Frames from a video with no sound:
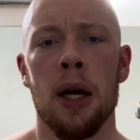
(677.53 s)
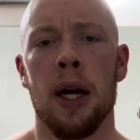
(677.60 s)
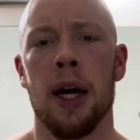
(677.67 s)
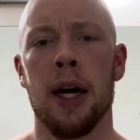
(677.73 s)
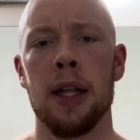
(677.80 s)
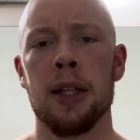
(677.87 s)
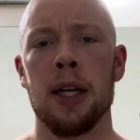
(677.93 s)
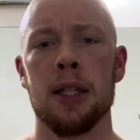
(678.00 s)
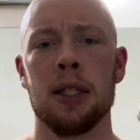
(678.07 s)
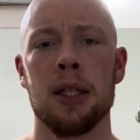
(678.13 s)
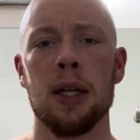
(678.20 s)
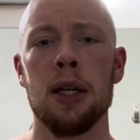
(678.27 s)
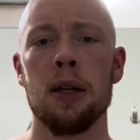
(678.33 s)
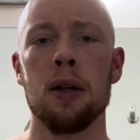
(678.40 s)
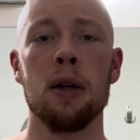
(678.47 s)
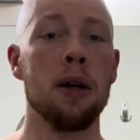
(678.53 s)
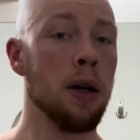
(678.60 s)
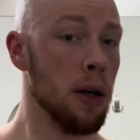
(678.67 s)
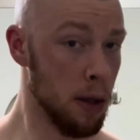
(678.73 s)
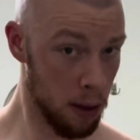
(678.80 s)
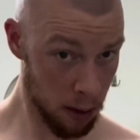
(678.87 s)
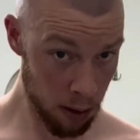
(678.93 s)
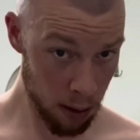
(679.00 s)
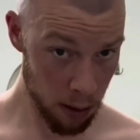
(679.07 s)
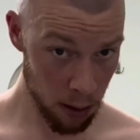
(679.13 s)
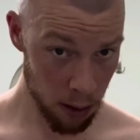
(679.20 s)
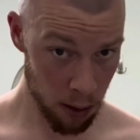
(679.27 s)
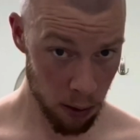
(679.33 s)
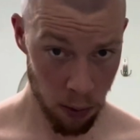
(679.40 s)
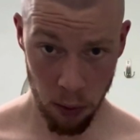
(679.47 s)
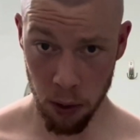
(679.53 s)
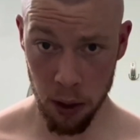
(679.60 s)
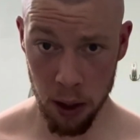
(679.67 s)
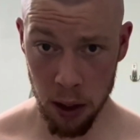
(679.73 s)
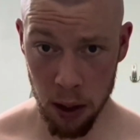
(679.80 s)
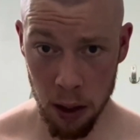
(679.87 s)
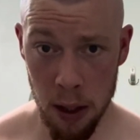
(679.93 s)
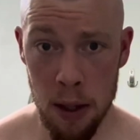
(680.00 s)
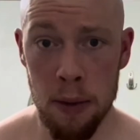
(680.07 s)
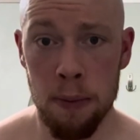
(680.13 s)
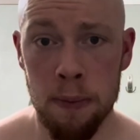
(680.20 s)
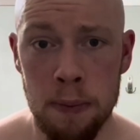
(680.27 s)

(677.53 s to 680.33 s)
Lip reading: And that's it. We're looking good.